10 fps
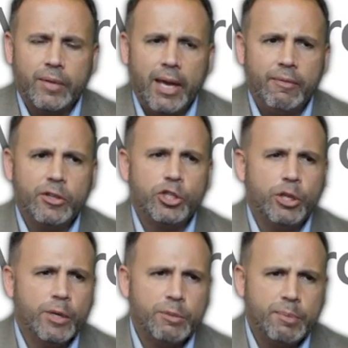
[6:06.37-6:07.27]
Having too
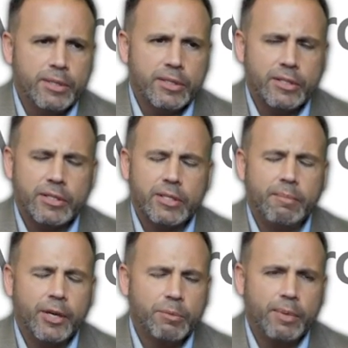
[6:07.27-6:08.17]
much business is a
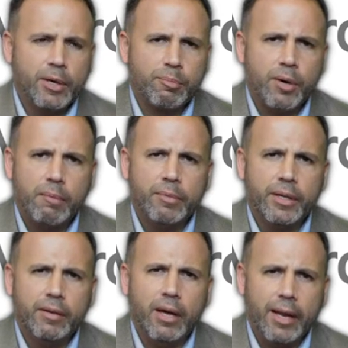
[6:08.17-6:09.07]
much better problem
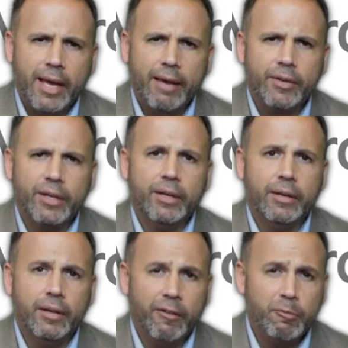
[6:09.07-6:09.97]
than not having
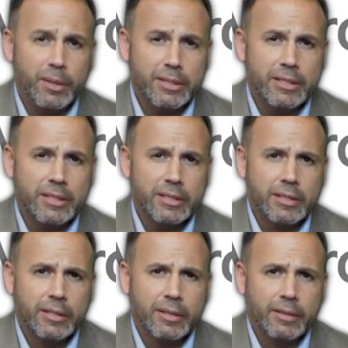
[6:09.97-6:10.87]
enough business.
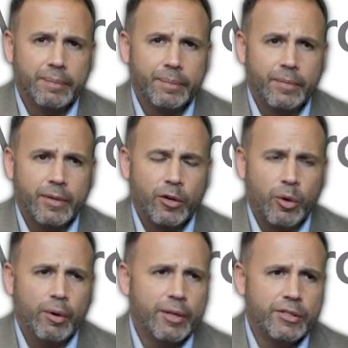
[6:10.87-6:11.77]

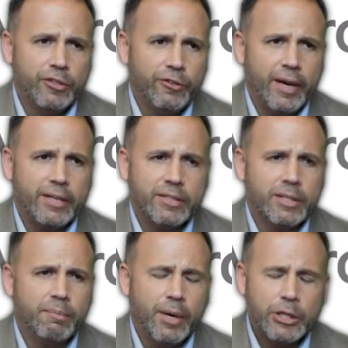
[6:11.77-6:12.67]
Growing too fast is
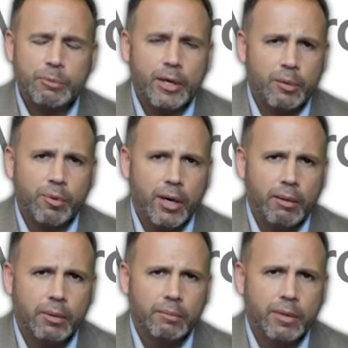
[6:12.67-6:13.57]
a much better
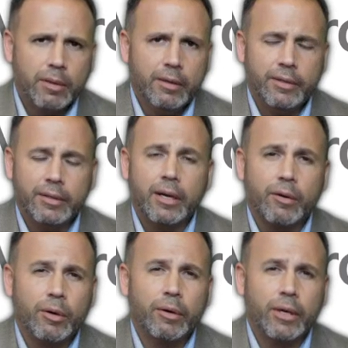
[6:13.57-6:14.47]
problem than not
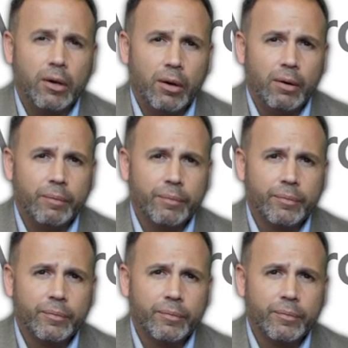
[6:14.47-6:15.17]
growing at all.